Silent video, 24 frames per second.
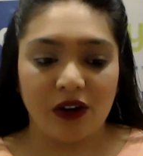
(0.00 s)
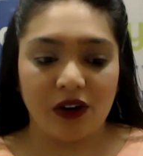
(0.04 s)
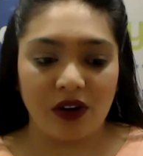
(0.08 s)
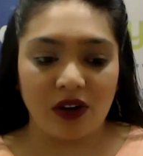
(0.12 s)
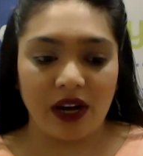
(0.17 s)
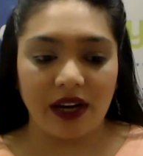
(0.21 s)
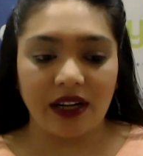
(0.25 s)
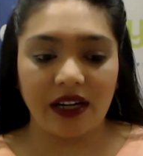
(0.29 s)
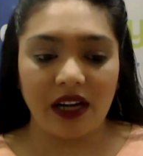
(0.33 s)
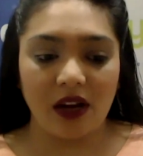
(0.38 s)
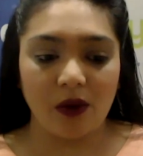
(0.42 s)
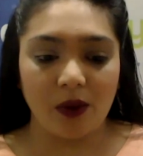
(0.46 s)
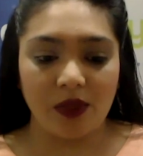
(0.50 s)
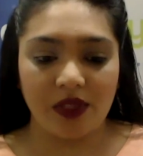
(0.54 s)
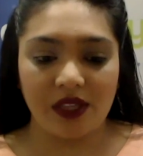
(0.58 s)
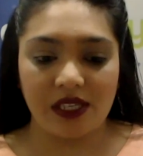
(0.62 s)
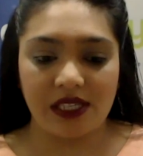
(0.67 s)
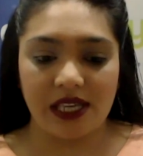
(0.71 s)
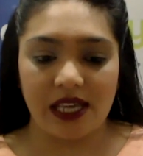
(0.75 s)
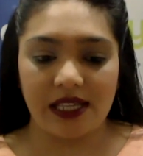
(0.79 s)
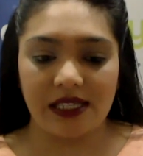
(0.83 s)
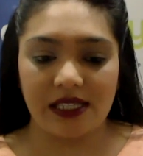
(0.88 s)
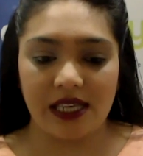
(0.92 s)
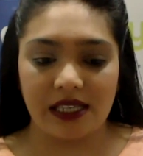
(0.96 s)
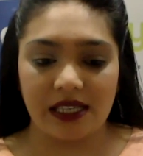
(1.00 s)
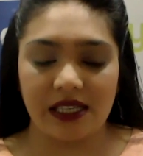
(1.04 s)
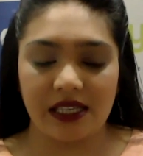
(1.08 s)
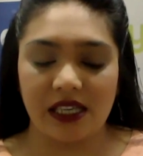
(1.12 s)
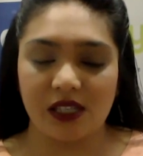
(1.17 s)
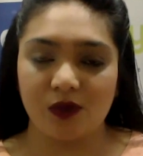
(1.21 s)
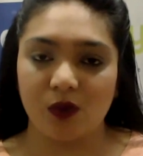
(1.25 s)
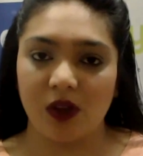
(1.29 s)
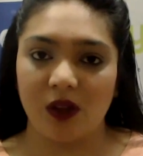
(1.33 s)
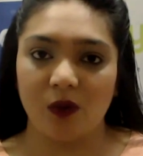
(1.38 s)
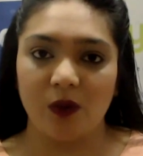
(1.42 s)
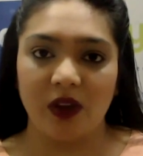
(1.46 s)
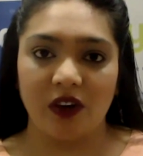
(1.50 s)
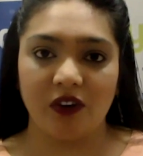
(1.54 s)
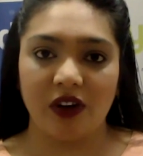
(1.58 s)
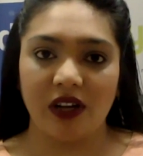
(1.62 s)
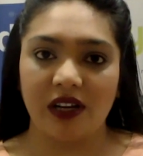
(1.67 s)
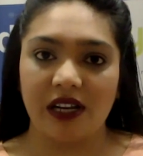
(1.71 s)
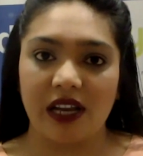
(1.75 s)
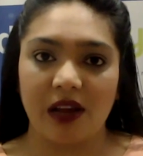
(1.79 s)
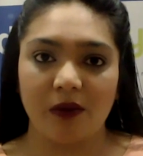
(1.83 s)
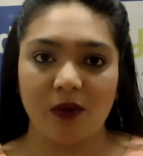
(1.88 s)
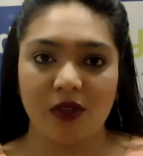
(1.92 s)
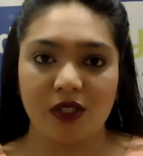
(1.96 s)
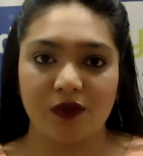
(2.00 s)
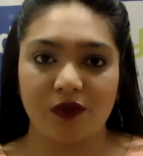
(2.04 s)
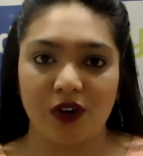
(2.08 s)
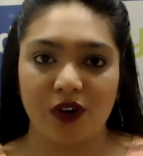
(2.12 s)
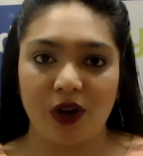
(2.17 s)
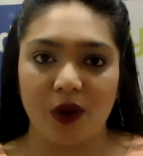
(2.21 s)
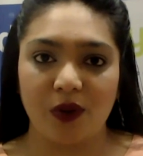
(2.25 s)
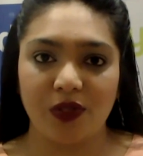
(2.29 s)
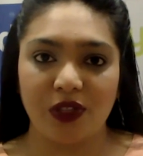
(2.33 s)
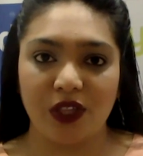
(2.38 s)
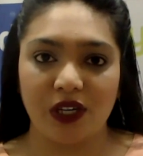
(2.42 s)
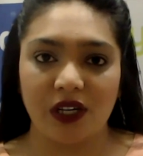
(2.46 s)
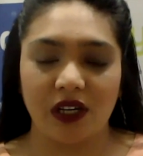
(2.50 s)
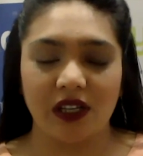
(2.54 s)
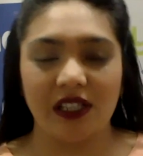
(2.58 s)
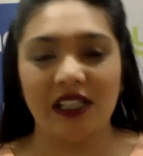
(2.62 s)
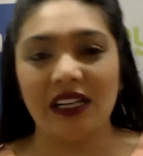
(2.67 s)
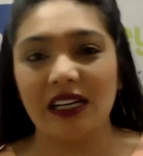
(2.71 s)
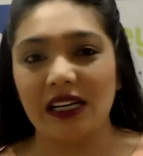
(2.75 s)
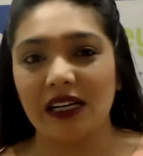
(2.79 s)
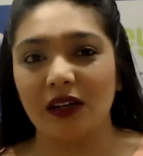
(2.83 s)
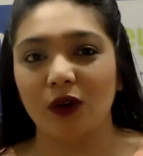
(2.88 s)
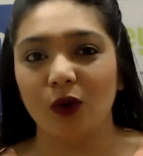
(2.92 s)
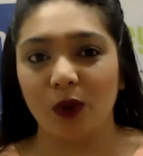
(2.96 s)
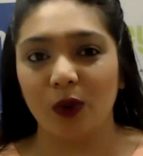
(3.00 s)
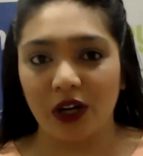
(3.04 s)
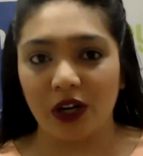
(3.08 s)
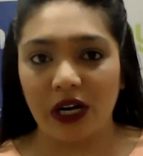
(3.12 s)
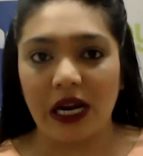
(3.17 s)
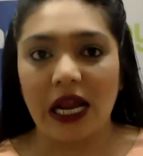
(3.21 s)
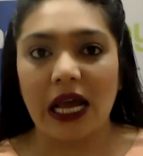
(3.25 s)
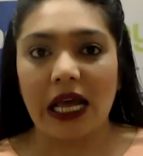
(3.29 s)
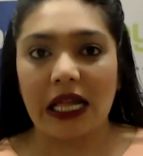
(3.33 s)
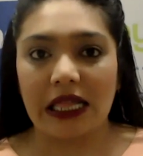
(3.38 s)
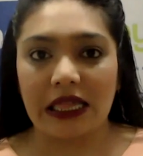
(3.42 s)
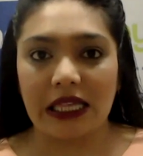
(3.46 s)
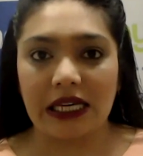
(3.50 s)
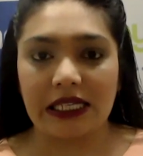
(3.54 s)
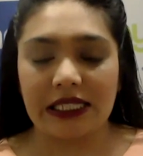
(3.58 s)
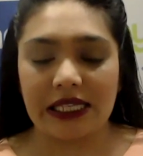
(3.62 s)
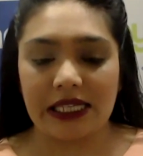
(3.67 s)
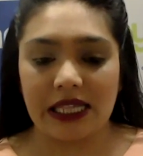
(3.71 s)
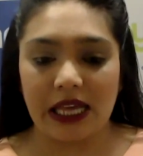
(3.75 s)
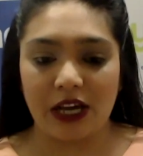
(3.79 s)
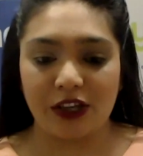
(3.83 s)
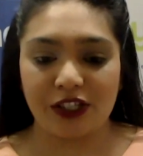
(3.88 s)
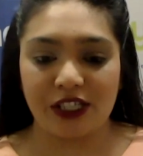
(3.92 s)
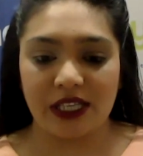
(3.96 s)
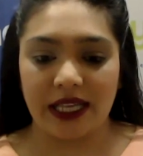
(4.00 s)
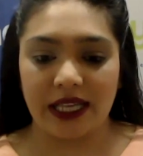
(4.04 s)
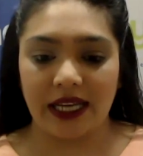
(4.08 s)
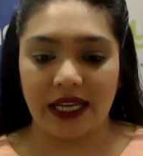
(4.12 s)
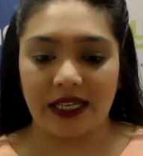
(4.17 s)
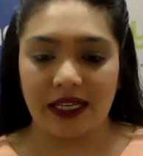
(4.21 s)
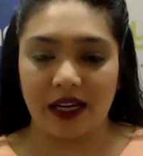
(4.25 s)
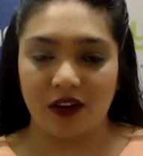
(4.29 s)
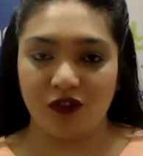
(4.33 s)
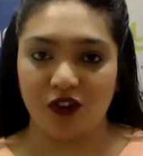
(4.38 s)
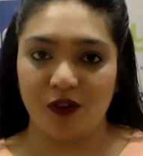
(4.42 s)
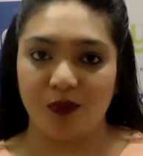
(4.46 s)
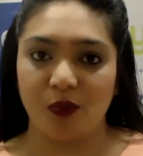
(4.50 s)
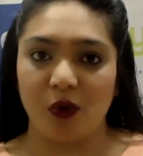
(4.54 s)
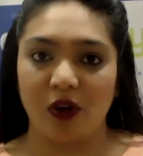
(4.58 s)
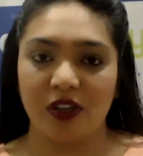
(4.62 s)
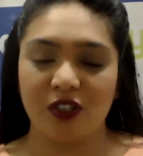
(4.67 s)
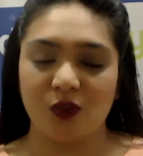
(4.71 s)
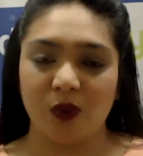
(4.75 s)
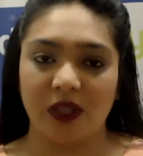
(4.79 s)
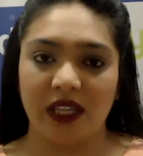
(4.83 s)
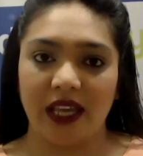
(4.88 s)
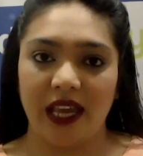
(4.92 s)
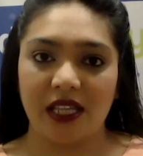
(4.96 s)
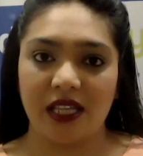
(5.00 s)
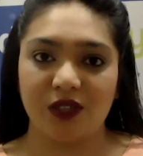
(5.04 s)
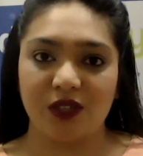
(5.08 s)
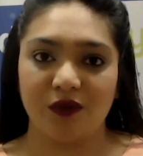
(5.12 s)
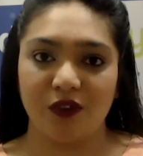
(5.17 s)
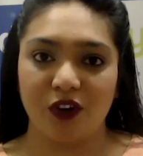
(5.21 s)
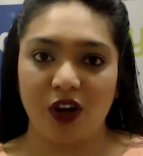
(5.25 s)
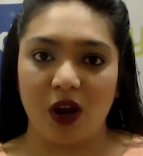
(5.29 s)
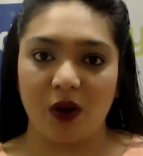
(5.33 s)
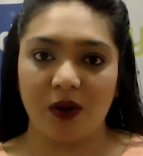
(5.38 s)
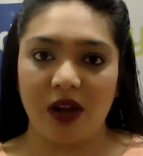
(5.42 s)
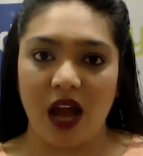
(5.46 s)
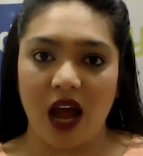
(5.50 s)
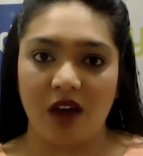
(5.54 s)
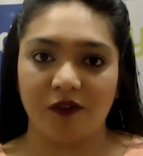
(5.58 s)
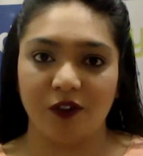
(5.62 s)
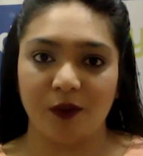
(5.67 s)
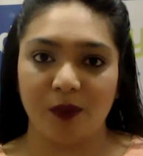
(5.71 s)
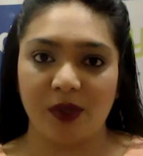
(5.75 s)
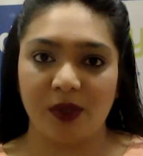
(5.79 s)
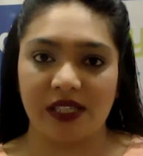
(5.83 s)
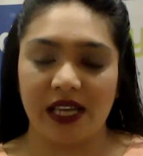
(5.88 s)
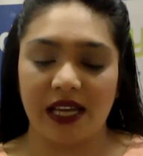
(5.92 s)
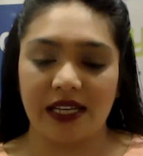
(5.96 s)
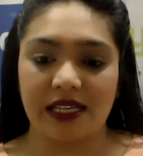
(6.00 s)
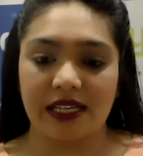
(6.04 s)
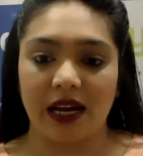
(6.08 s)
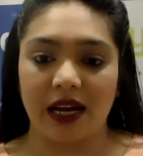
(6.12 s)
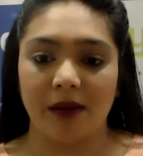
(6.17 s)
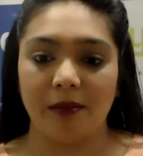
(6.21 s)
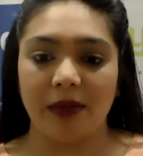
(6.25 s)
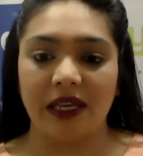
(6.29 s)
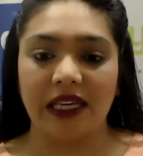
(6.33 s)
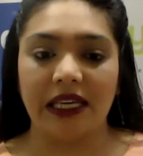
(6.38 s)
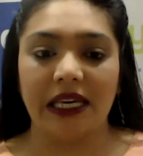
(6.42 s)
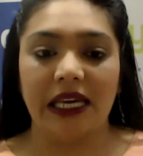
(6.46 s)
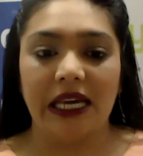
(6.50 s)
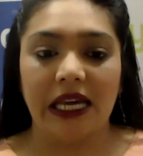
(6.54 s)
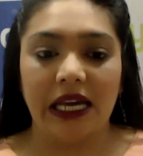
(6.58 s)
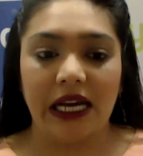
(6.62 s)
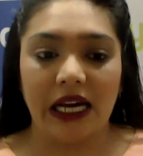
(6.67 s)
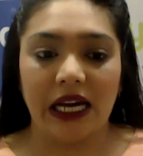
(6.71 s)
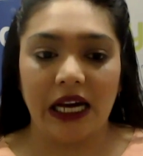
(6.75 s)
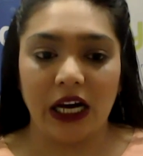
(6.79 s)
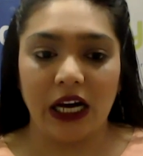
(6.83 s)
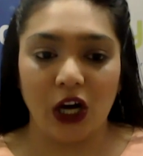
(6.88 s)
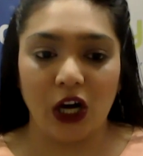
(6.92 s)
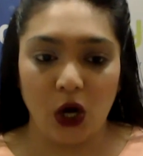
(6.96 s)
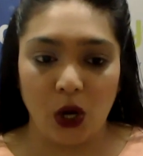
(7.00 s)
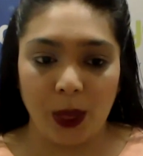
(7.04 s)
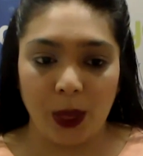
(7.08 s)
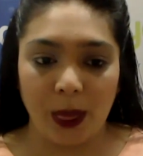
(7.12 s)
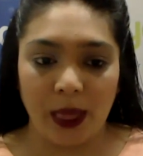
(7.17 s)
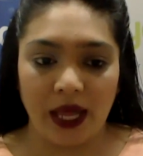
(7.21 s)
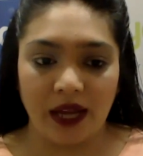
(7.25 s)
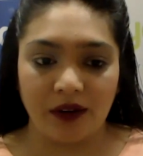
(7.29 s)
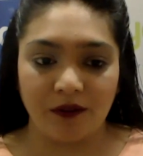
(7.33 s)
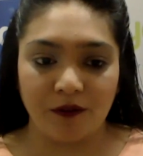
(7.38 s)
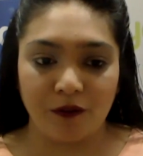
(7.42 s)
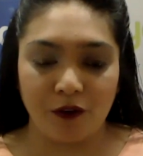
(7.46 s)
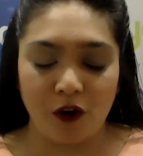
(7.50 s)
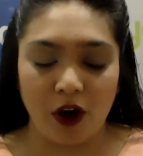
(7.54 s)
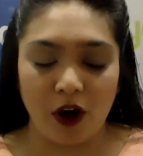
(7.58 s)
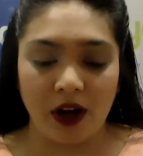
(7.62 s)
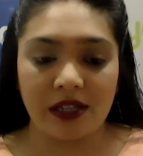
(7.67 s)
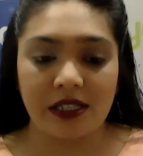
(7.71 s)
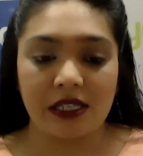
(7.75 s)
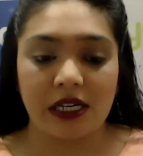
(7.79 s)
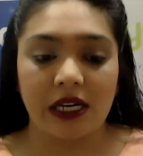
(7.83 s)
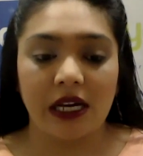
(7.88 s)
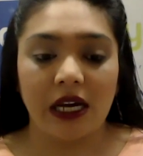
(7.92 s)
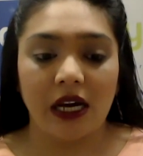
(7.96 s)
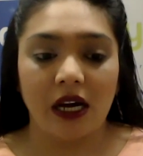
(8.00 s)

Right now on the Sensex as well, we are at levels of around a little over 30,800 points with gains of around 0.5% coming on that front.